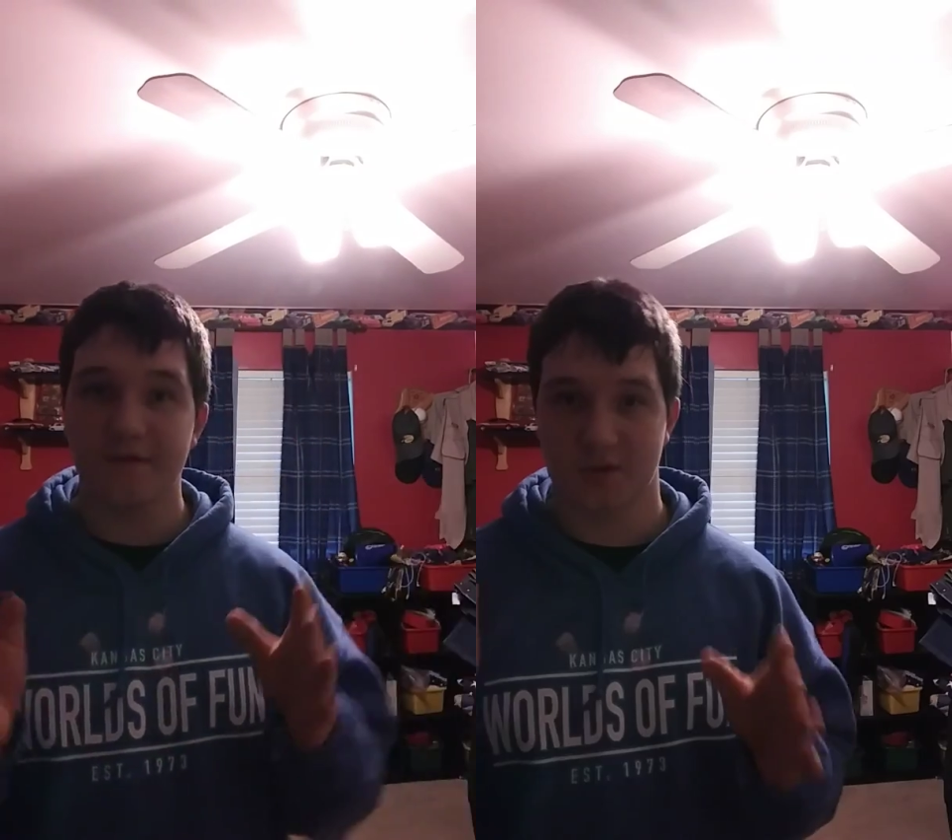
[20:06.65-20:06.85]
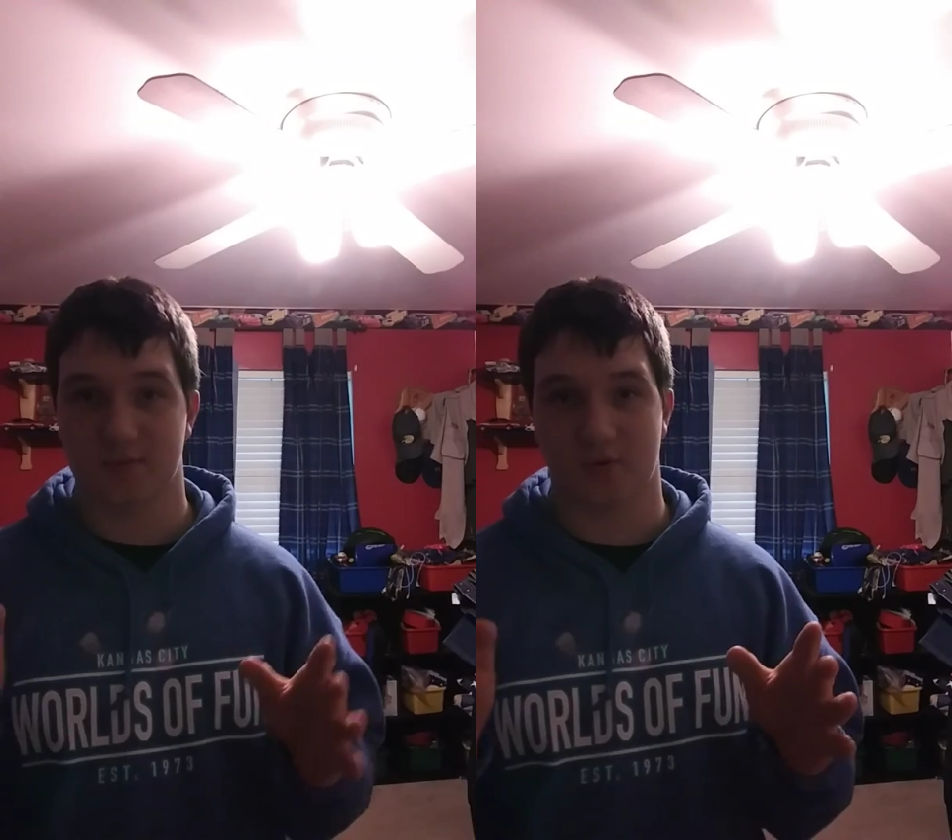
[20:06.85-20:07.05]

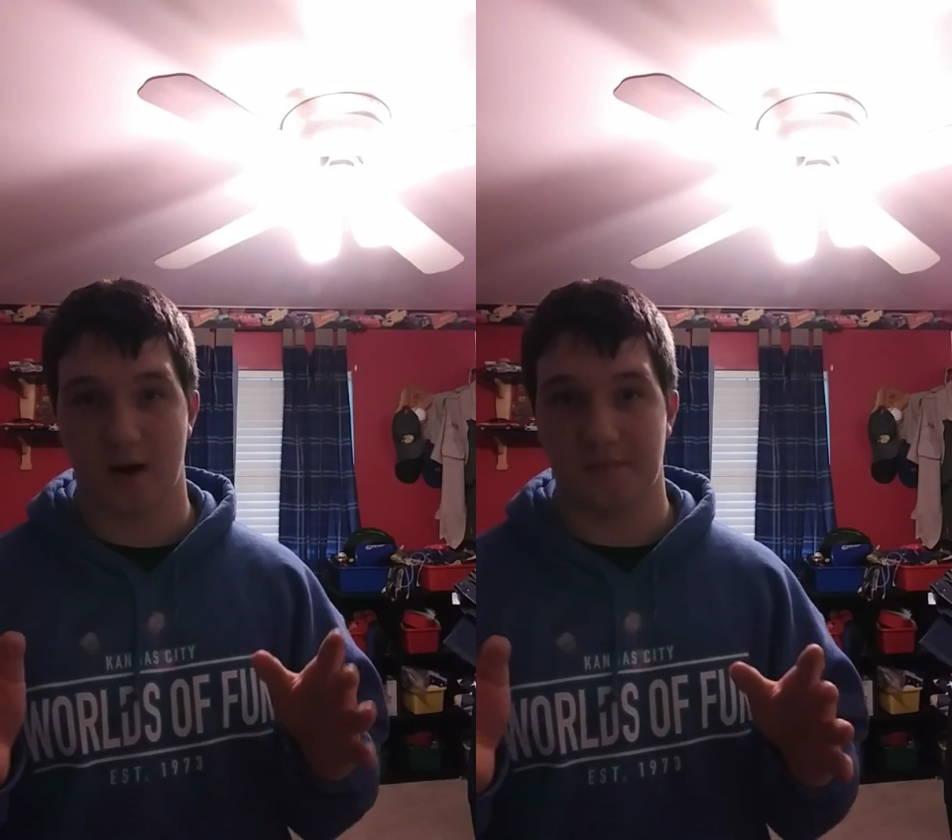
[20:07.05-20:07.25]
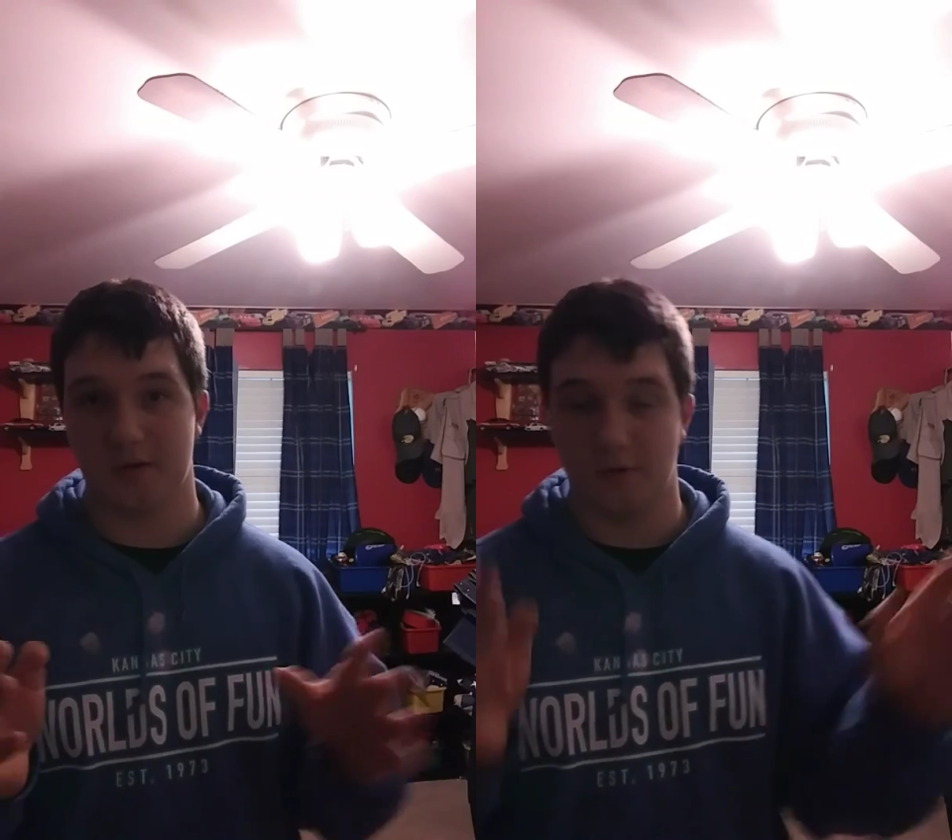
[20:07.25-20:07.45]

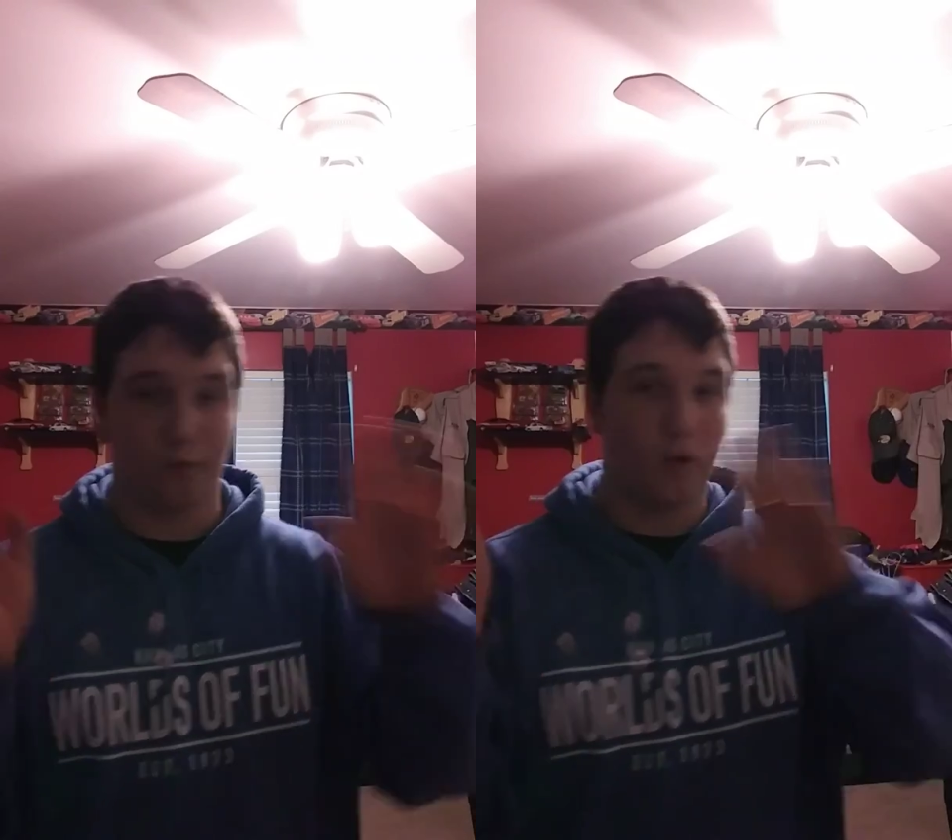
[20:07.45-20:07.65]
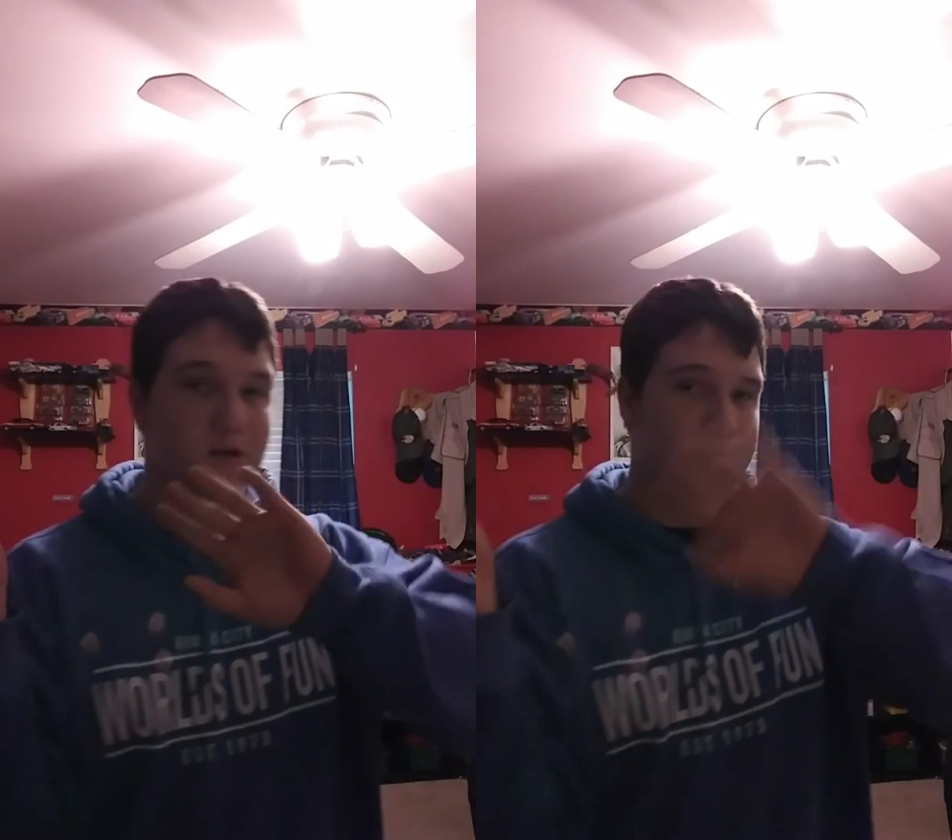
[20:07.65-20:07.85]
subscribed and you've
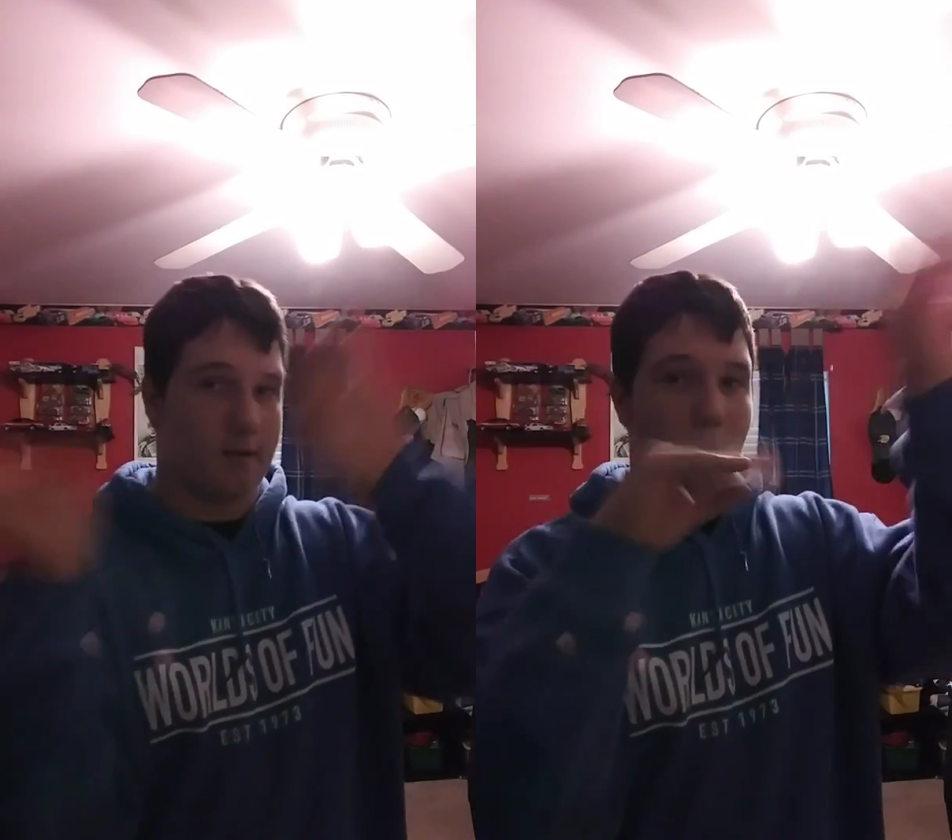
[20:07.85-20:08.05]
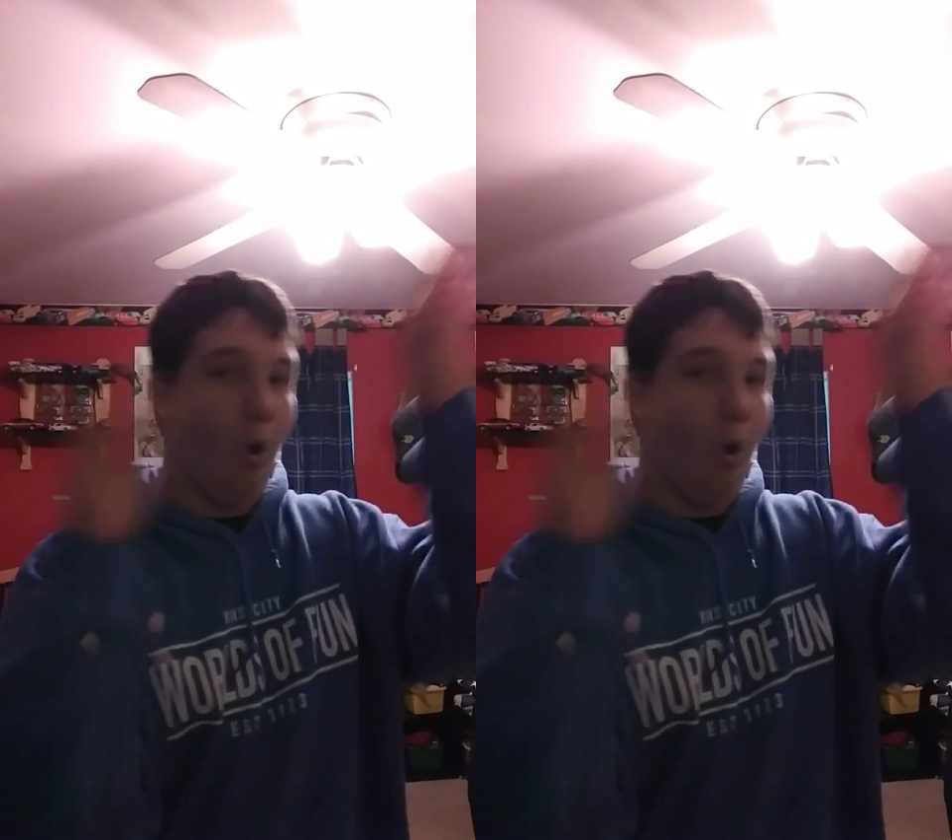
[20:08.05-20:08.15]
watched my